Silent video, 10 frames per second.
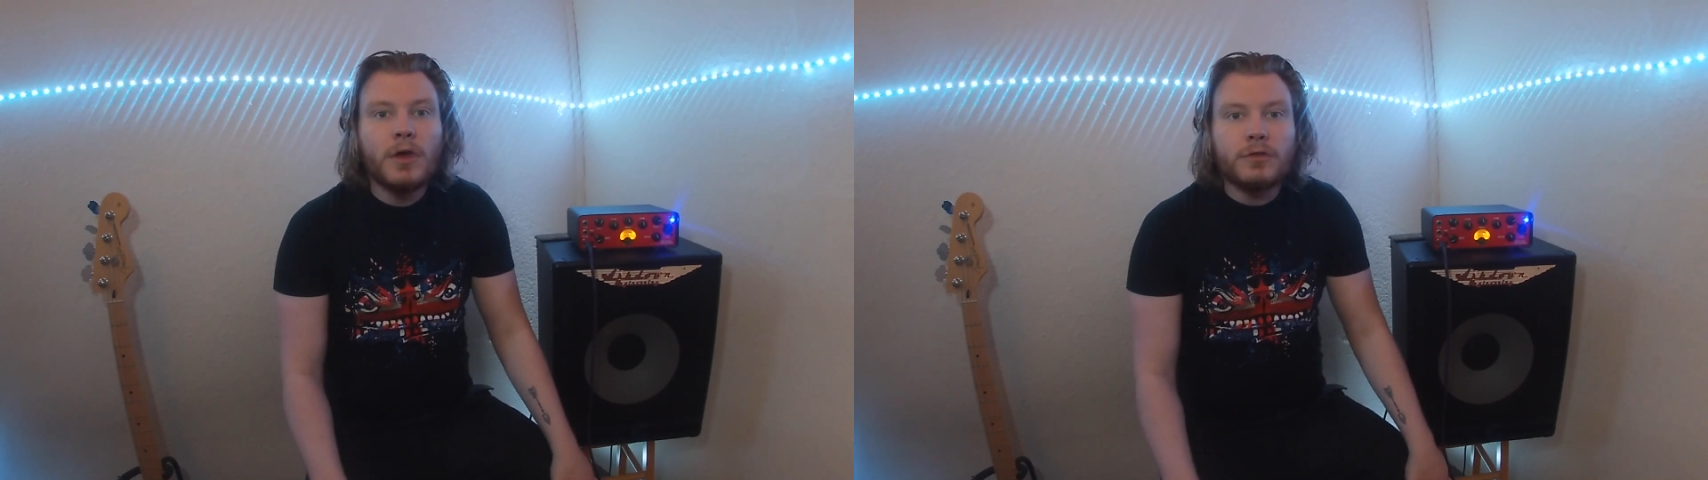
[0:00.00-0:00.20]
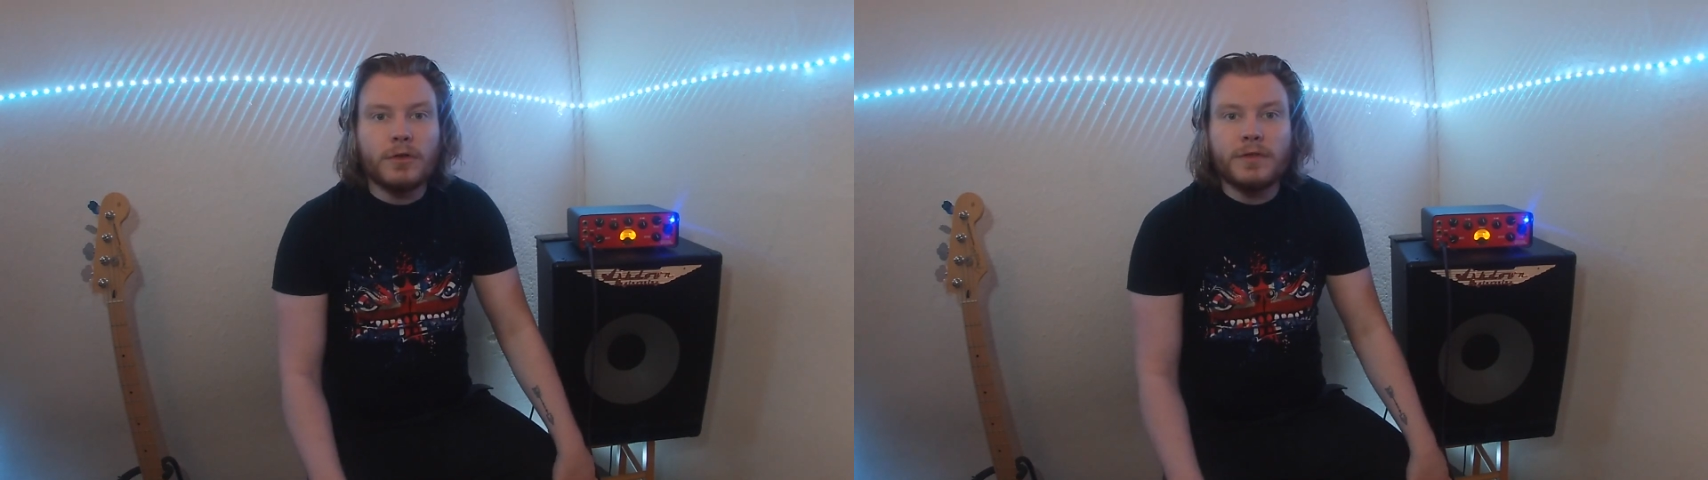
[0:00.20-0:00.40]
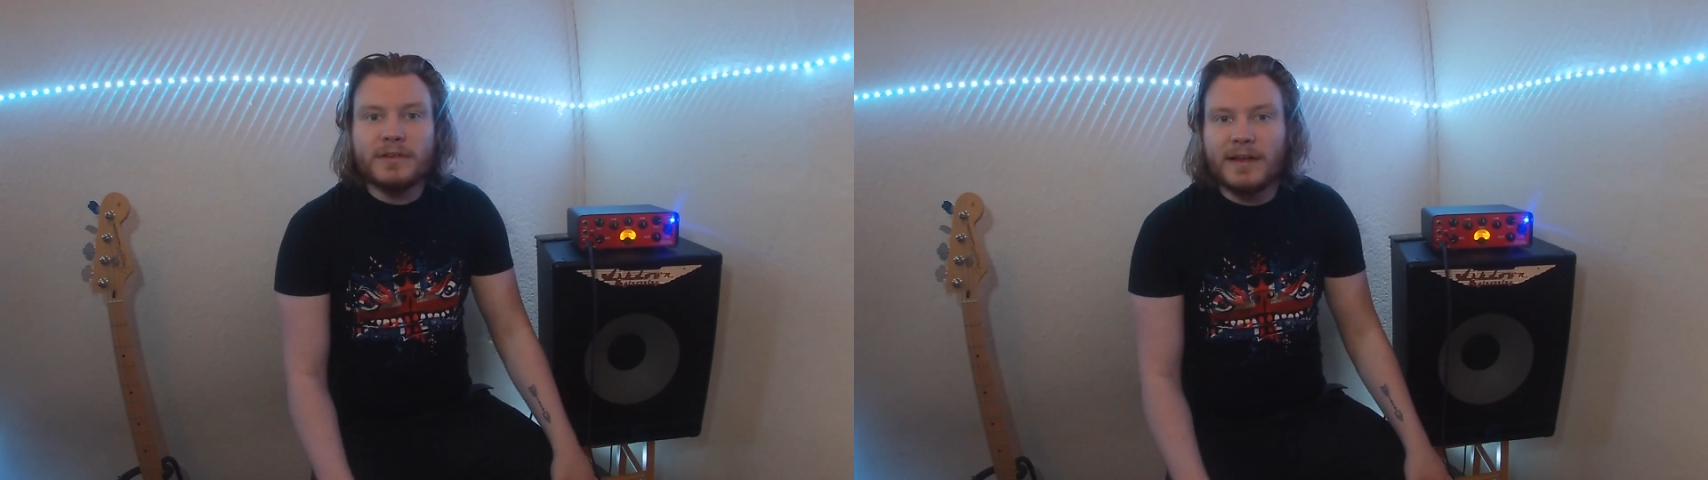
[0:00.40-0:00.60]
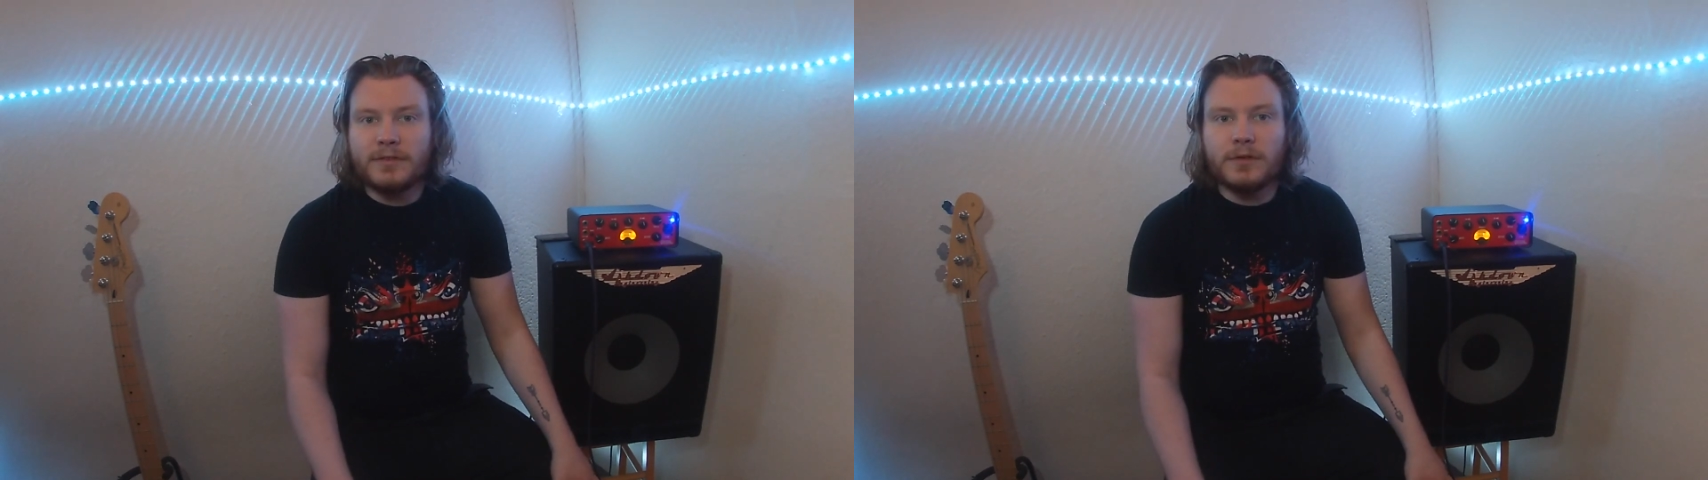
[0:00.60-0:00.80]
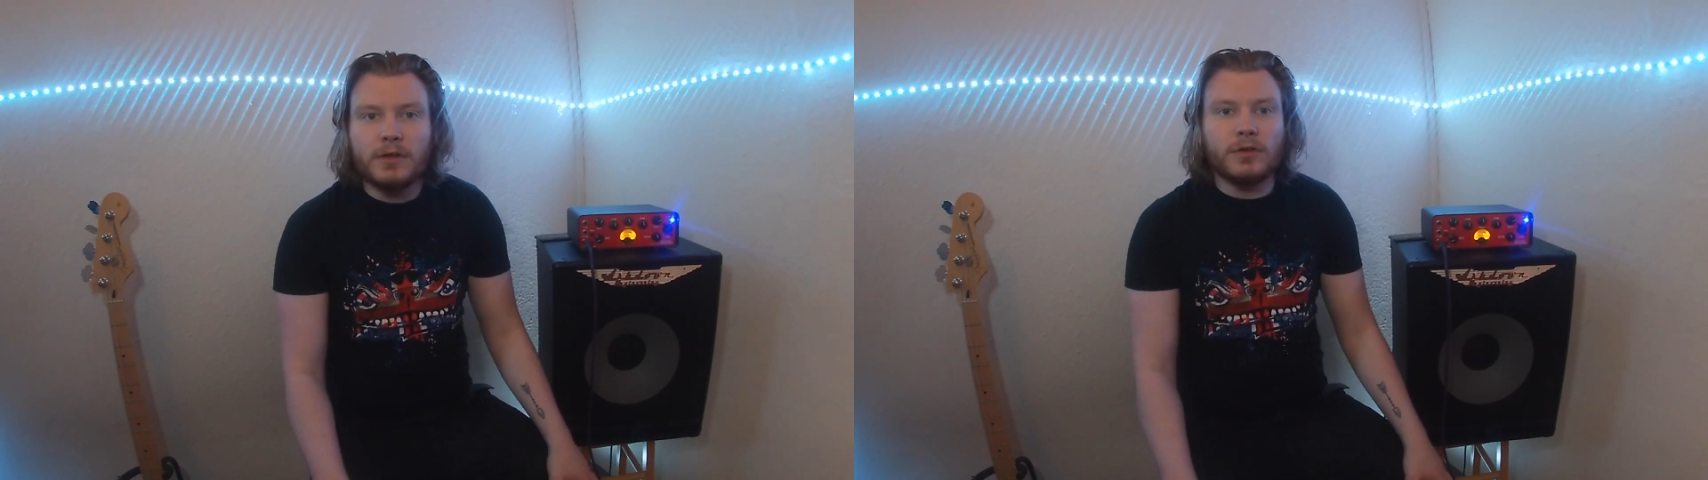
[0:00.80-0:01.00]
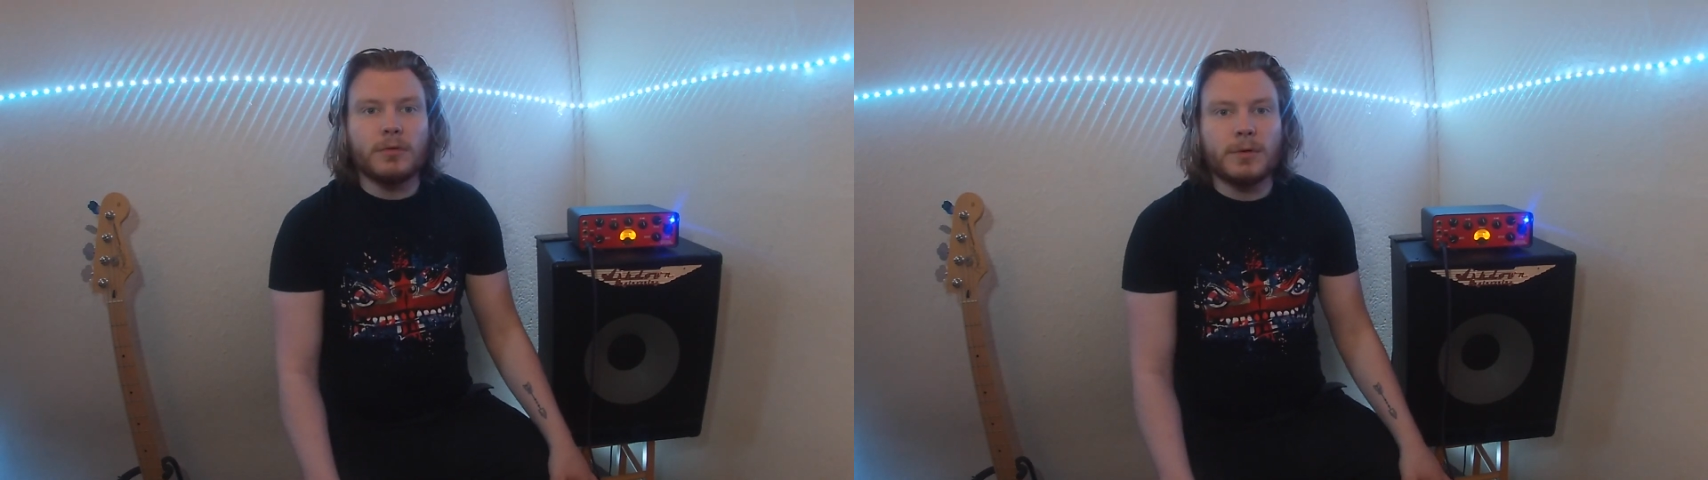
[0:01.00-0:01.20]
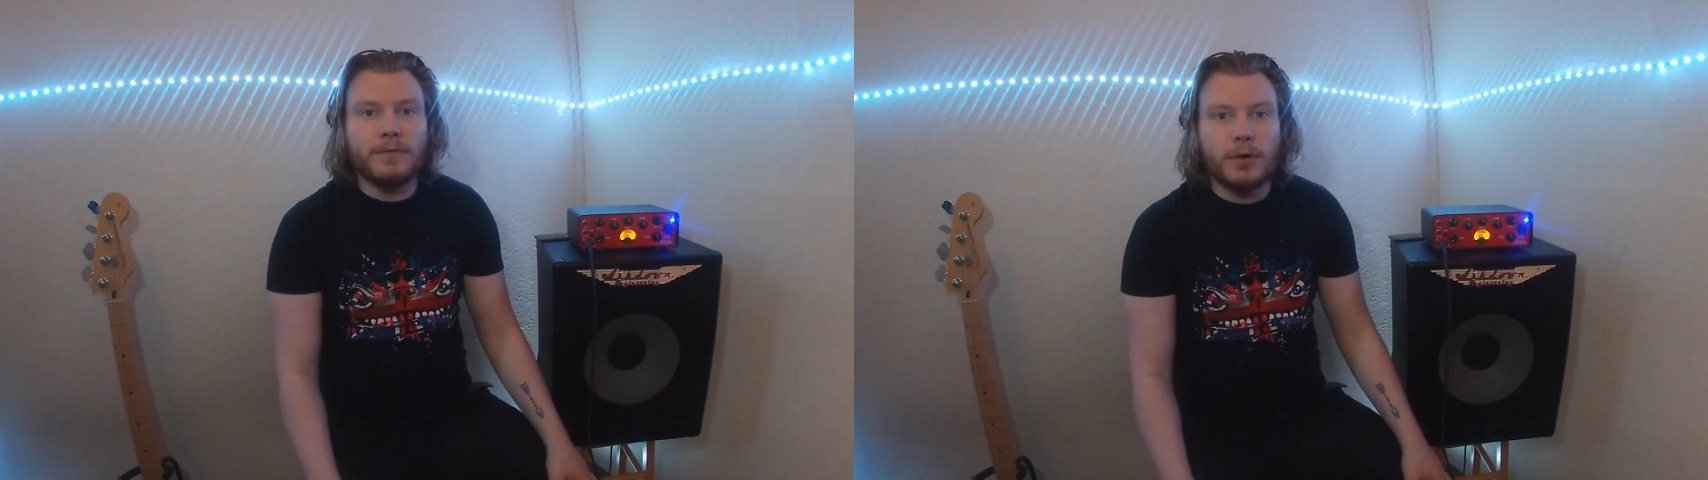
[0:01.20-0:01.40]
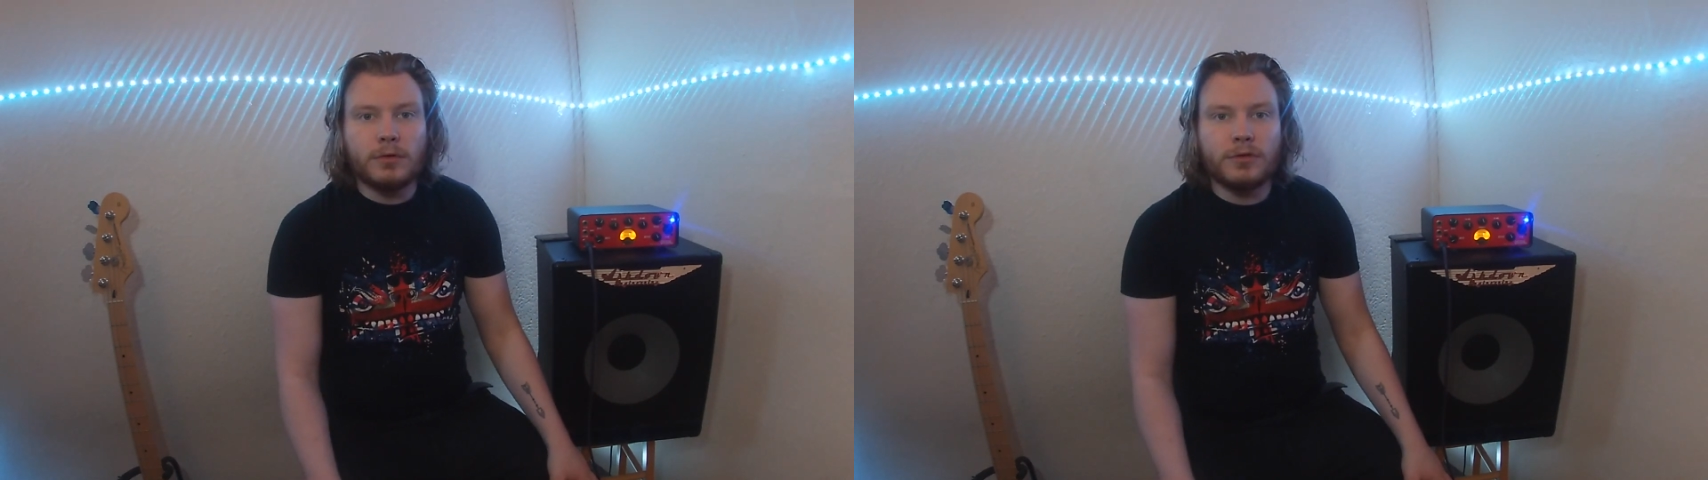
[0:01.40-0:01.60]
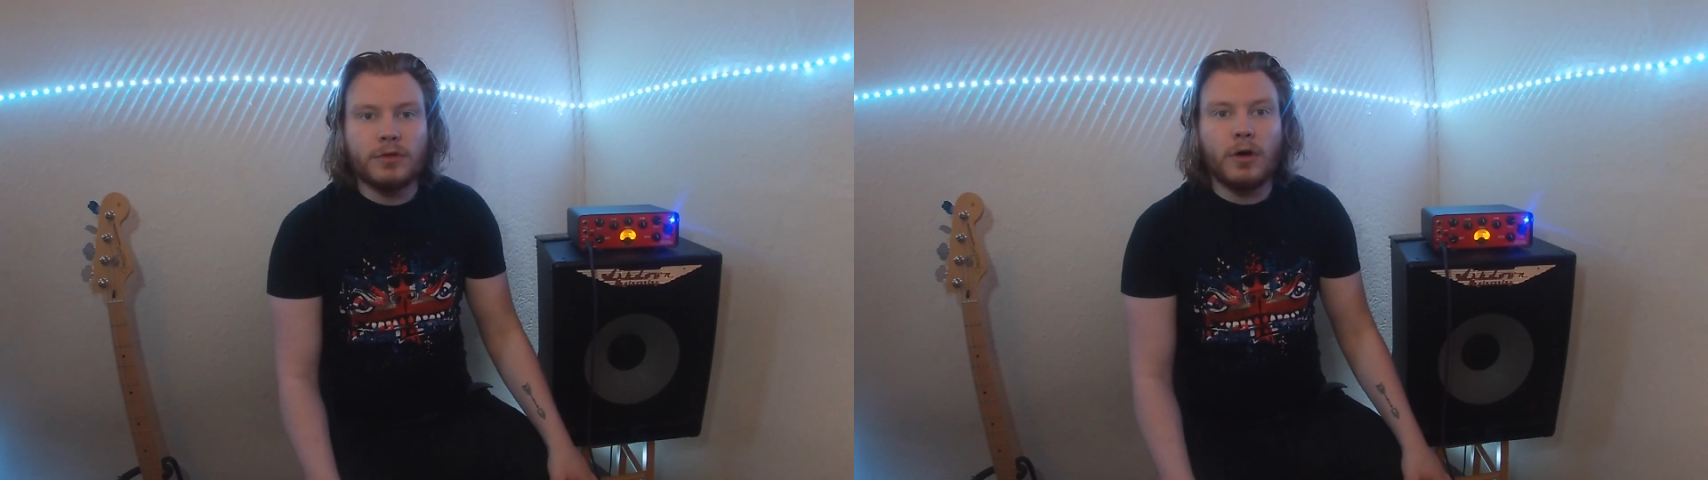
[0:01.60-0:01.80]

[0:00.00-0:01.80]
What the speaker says: So this lesson is going to be focused